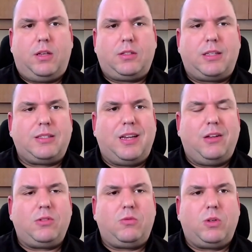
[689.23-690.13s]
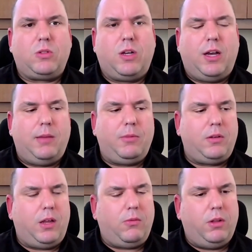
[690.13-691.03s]
as that sounds in real time
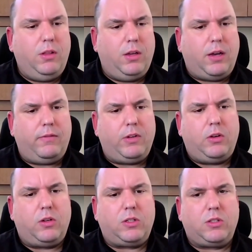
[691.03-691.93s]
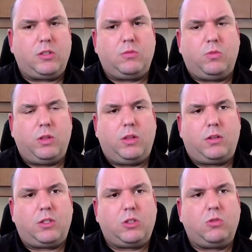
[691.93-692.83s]
and and one thing i've noticed is when the
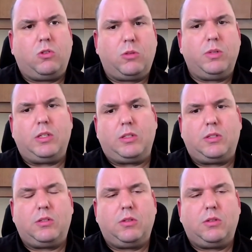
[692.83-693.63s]
storm is